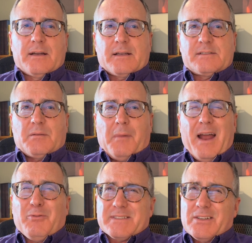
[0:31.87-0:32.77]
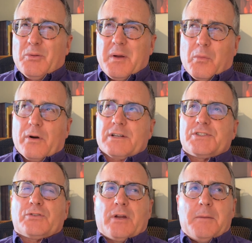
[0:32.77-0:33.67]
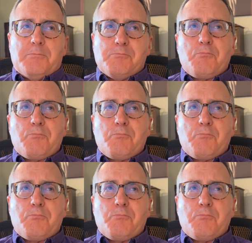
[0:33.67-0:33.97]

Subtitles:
except mine was a little bit more extreme.